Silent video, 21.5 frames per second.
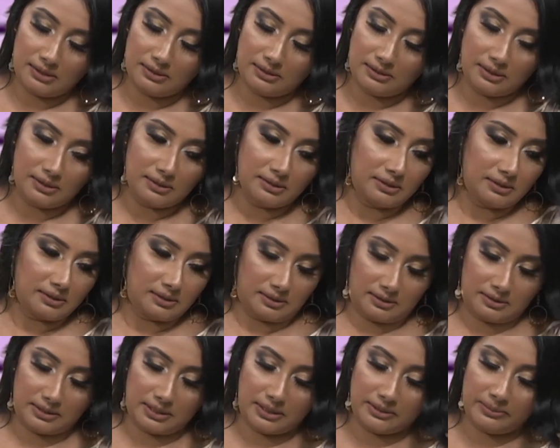It
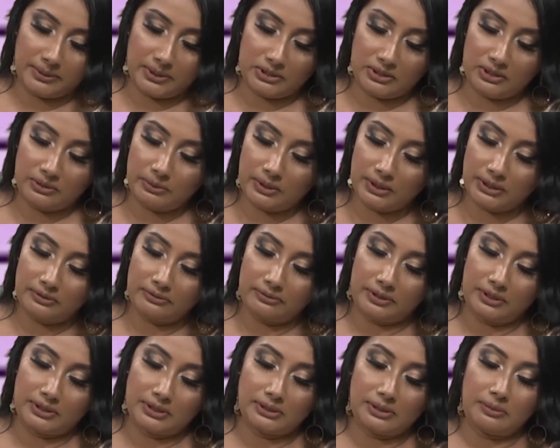does, especially when
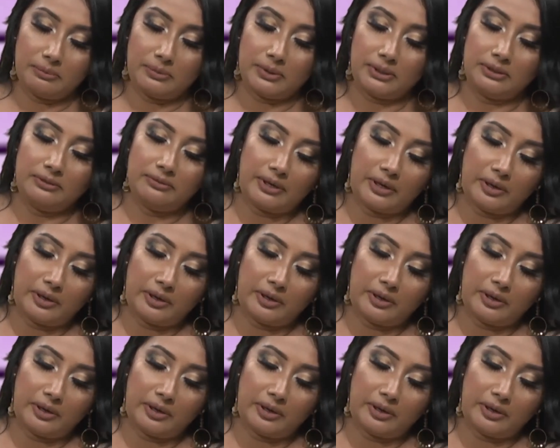you're somebody